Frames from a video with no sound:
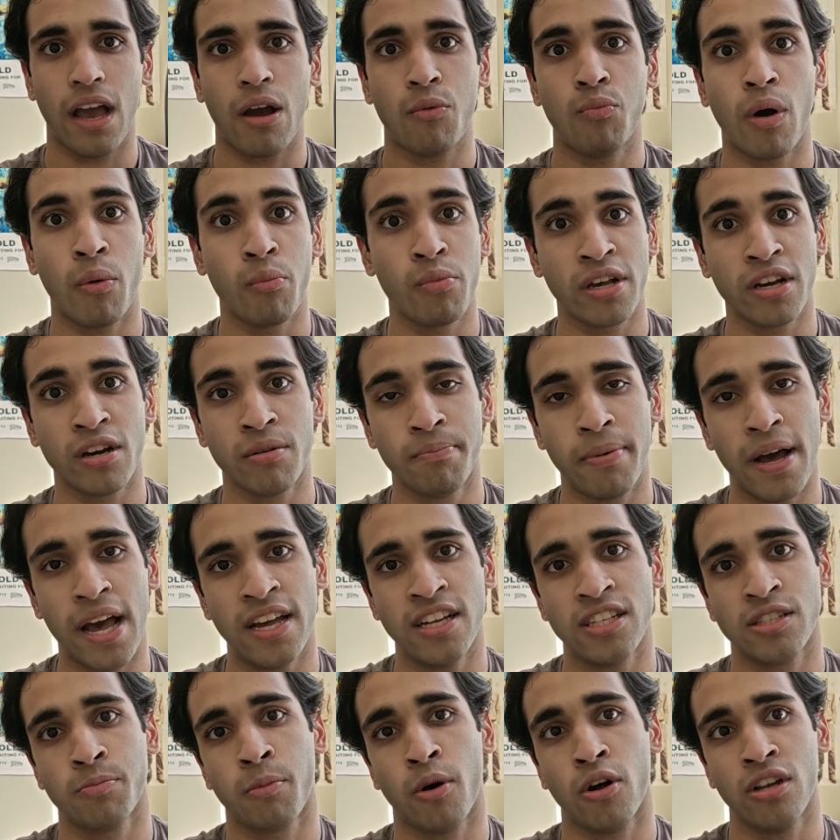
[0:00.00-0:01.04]
And when we
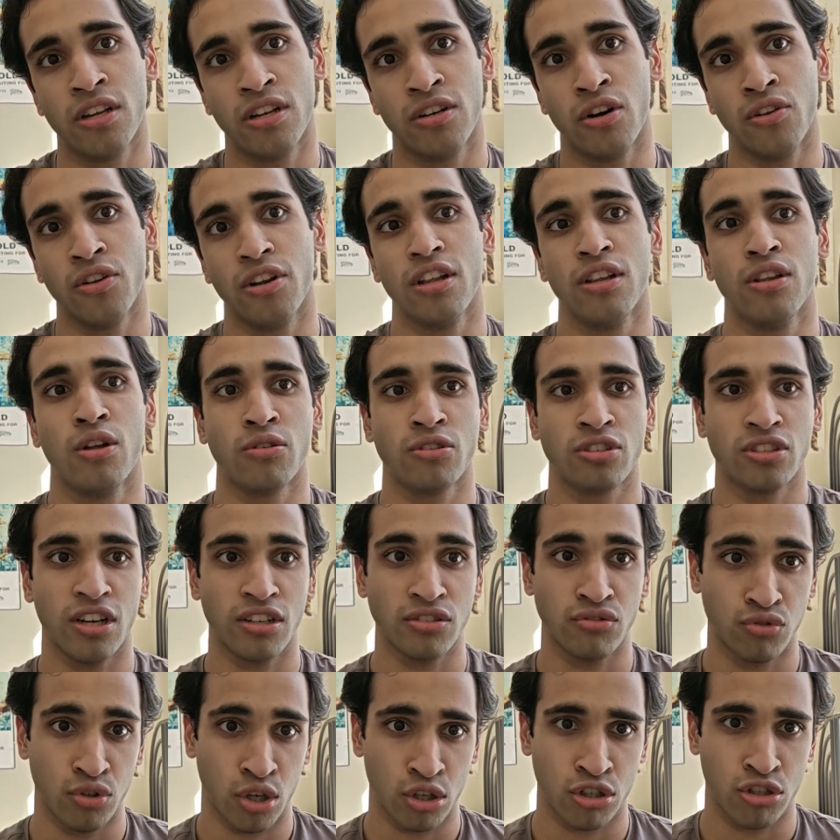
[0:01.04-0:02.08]
compare his polygon
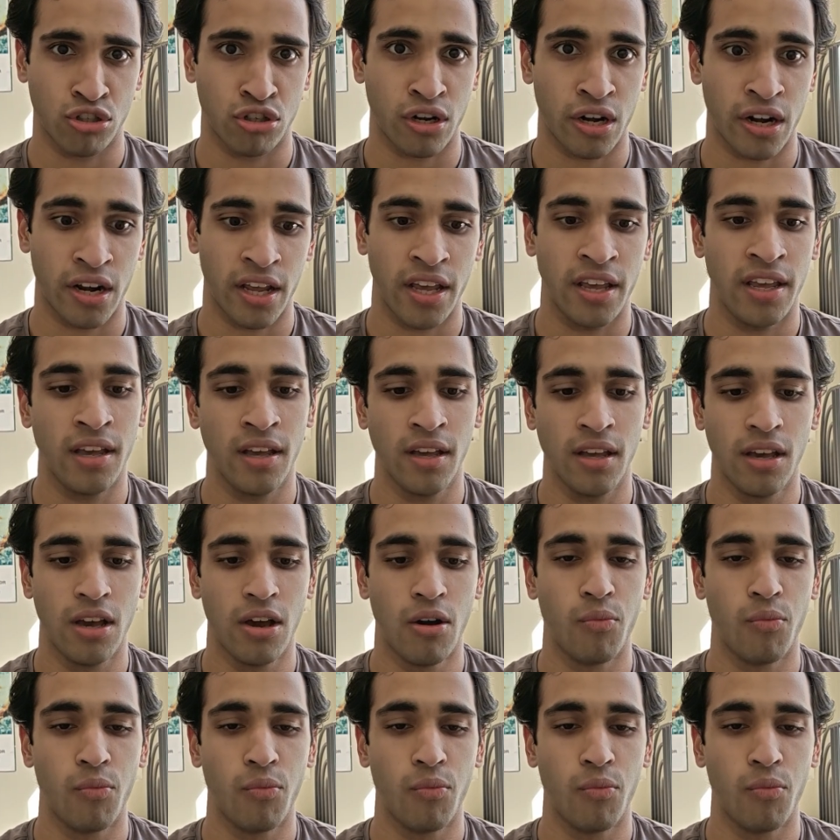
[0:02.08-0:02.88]
alongside Rodri,